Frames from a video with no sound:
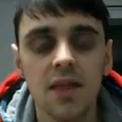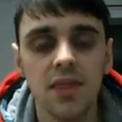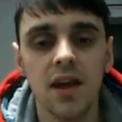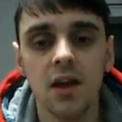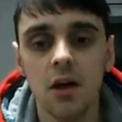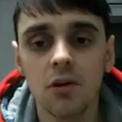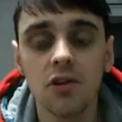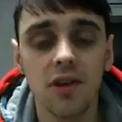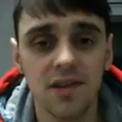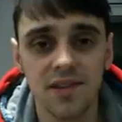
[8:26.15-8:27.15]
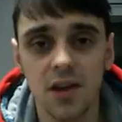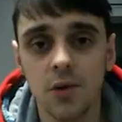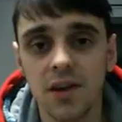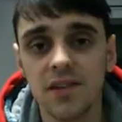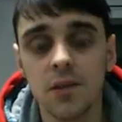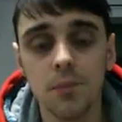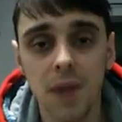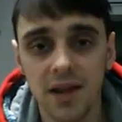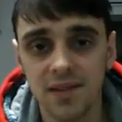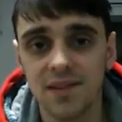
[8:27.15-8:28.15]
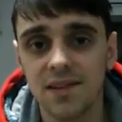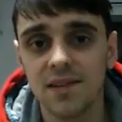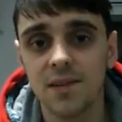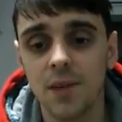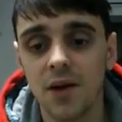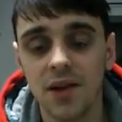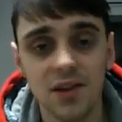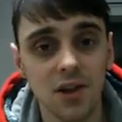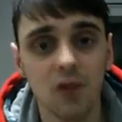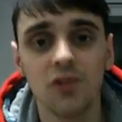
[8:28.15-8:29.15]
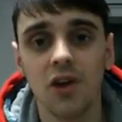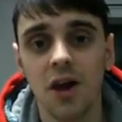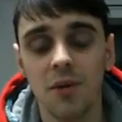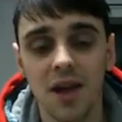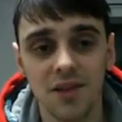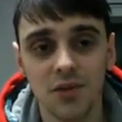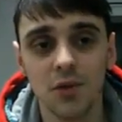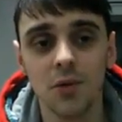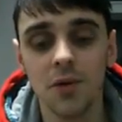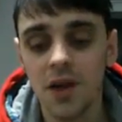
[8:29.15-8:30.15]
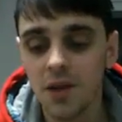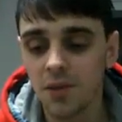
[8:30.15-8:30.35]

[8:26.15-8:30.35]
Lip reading: then I'm going to excel in this and max this system out in no time at all.